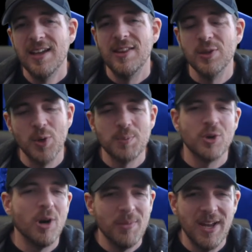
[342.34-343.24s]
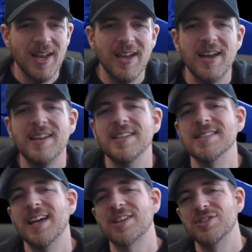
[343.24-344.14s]
The only problem I had is
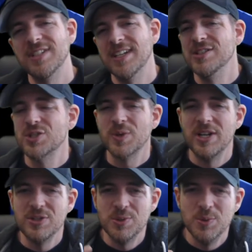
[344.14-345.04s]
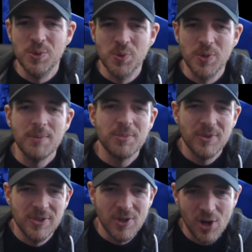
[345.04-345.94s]
actually, again, trying to
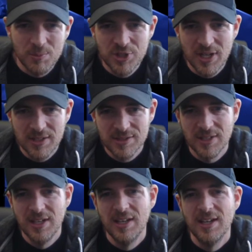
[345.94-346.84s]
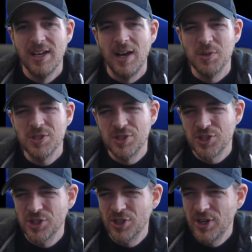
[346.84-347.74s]
grip the objects. I wasn't
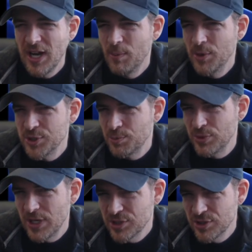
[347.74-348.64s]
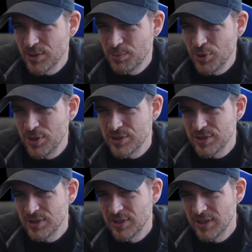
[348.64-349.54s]
sure how much pressure to
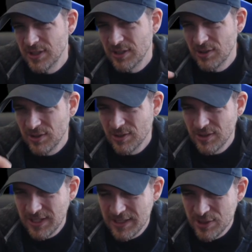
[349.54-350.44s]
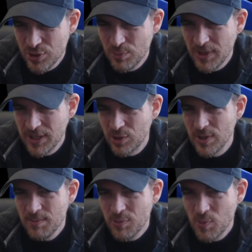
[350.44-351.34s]
put into my
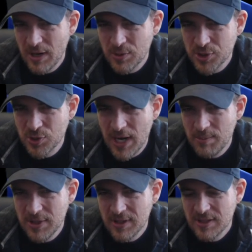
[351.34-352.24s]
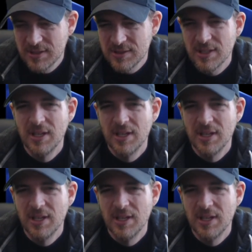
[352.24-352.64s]
grip when I was grabbing things.